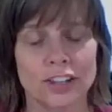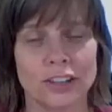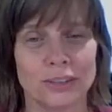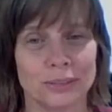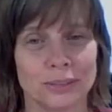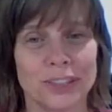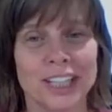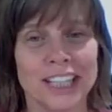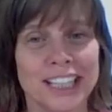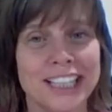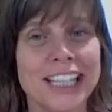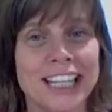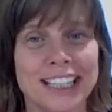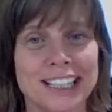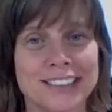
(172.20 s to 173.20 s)
to
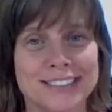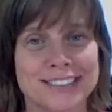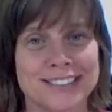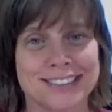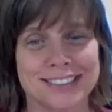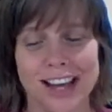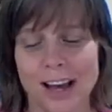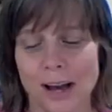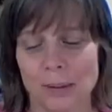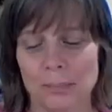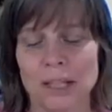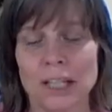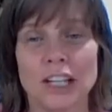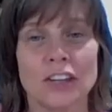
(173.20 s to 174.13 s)
get it to stop.